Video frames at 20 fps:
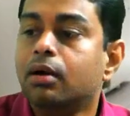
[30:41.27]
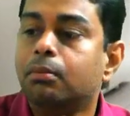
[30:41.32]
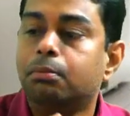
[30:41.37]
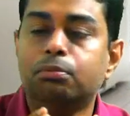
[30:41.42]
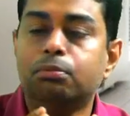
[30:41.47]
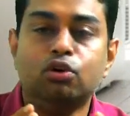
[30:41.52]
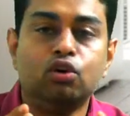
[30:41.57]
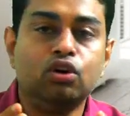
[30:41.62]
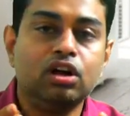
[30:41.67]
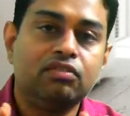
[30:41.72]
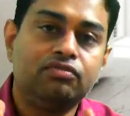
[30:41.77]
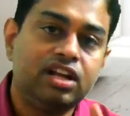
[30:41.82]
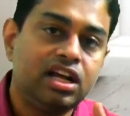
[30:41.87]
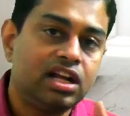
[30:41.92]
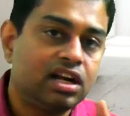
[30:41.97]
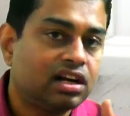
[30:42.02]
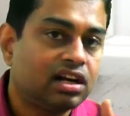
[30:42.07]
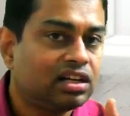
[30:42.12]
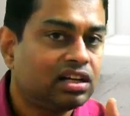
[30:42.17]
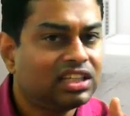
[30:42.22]
Board of
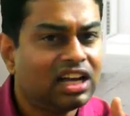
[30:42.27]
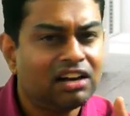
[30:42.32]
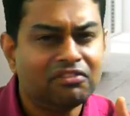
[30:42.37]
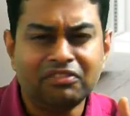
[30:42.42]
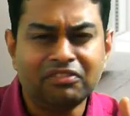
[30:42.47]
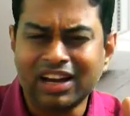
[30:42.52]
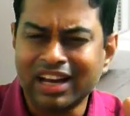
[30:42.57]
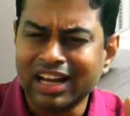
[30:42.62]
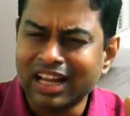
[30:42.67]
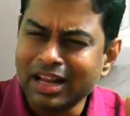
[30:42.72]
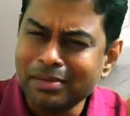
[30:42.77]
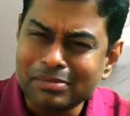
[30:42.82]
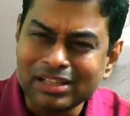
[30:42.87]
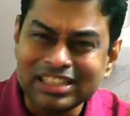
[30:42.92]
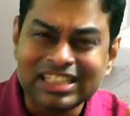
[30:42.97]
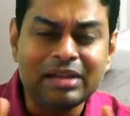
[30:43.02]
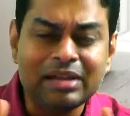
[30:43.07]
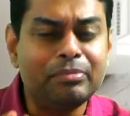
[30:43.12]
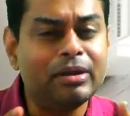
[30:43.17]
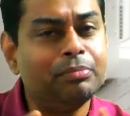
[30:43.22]
directors are very
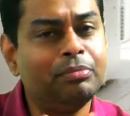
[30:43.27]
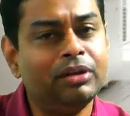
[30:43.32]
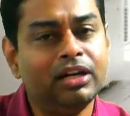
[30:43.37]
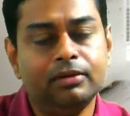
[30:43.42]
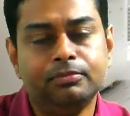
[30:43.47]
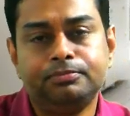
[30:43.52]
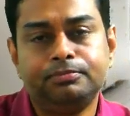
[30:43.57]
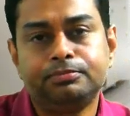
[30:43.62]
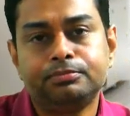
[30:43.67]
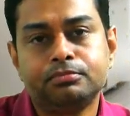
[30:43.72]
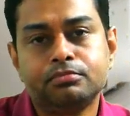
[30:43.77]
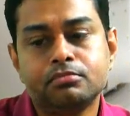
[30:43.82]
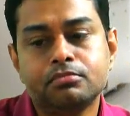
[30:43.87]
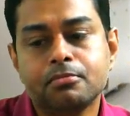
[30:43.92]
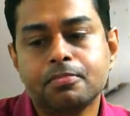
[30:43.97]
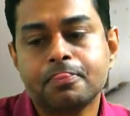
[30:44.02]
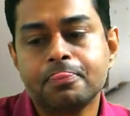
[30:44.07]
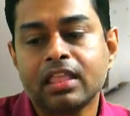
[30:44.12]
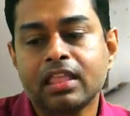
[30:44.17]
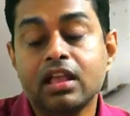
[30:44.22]
busy people,
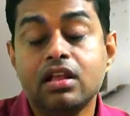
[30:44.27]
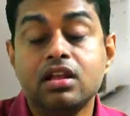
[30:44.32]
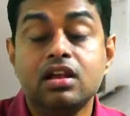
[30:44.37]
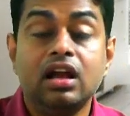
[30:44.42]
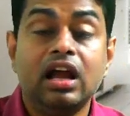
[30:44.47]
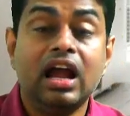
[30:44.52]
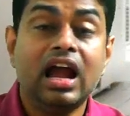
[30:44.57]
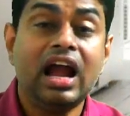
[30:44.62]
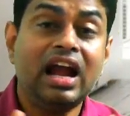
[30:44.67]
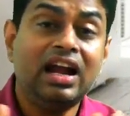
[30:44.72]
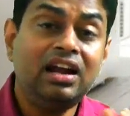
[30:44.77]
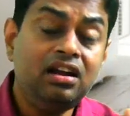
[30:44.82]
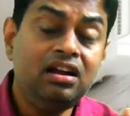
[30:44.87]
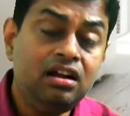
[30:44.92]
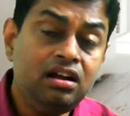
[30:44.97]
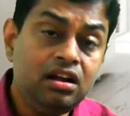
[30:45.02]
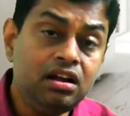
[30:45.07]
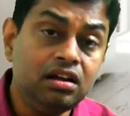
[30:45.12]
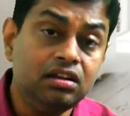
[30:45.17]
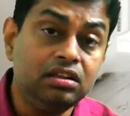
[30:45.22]

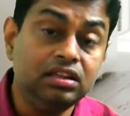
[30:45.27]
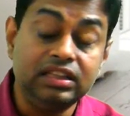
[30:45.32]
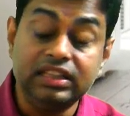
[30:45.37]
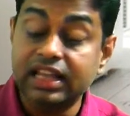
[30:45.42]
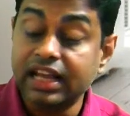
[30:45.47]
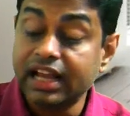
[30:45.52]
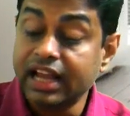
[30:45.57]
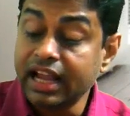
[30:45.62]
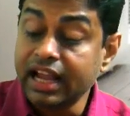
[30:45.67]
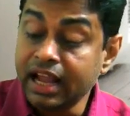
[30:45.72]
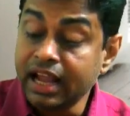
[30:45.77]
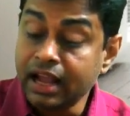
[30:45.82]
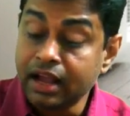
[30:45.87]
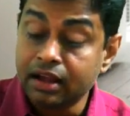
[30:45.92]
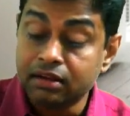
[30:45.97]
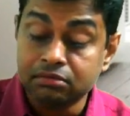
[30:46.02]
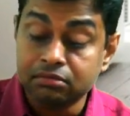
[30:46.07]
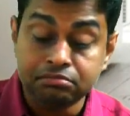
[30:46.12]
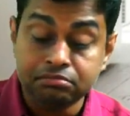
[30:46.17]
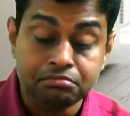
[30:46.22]
and they,
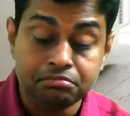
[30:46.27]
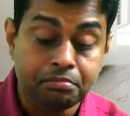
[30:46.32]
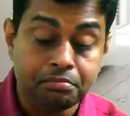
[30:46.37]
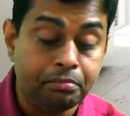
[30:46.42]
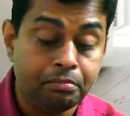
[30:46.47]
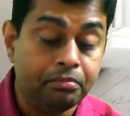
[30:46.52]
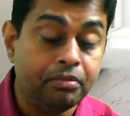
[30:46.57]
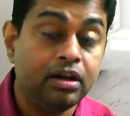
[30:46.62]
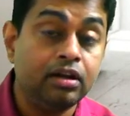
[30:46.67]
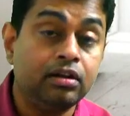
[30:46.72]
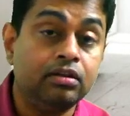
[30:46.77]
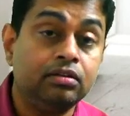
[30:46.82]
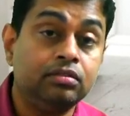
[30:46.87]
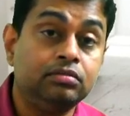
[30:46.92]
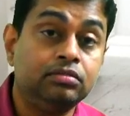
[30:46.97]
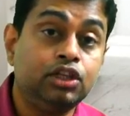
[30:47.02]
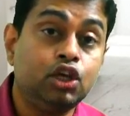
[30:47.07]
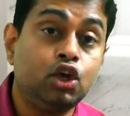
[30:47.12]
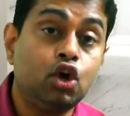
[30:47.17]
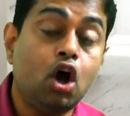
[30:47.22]

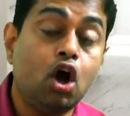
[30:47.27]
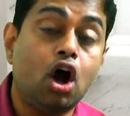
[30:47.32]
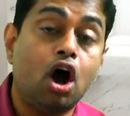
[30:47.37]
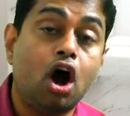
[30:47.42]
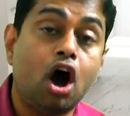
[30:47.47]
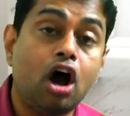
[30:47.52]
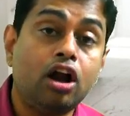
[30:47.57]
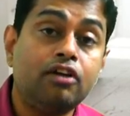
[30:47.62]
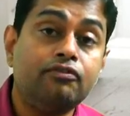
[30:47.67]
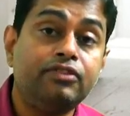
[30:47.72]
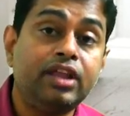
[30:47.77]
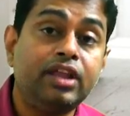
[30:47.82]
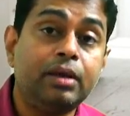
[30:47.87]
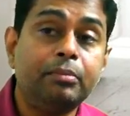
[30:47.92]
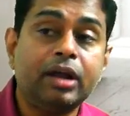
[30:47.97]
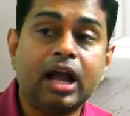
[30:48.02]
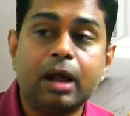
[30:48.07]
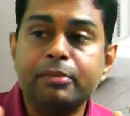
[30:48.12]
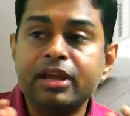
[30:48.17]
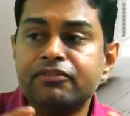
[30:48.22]
all of them
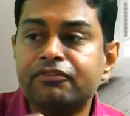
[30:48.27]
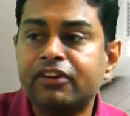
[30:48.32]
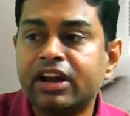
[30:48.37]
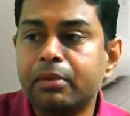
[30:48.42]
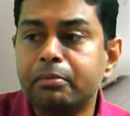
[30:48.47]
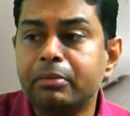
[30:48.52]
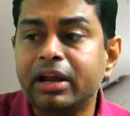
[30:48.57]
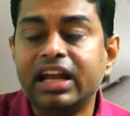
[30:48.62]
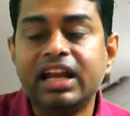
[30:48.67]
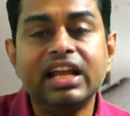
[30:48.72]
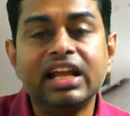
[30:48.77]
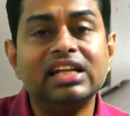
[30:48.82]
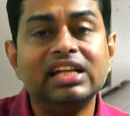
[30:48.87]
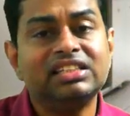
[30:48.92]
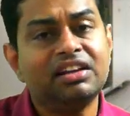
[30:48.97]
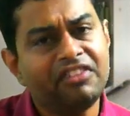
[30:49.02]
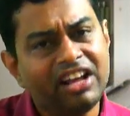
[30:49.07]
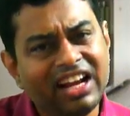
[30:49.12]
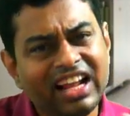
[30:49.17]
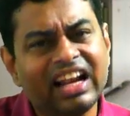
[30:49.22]
coming for a meeting is a
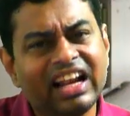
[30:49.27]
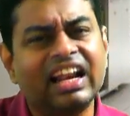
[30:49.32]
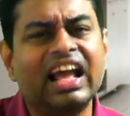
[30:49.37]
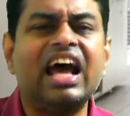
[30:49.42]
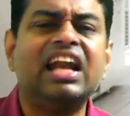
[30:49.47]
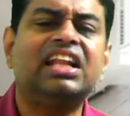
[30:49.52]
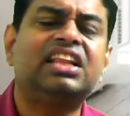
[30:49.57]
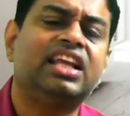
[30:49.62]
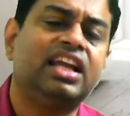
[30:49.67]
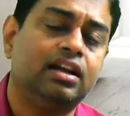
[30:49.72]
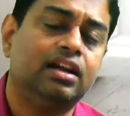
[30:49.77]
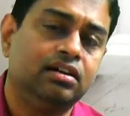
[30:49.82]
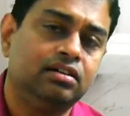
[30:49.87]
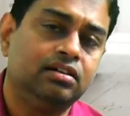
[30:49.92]
very rare thing.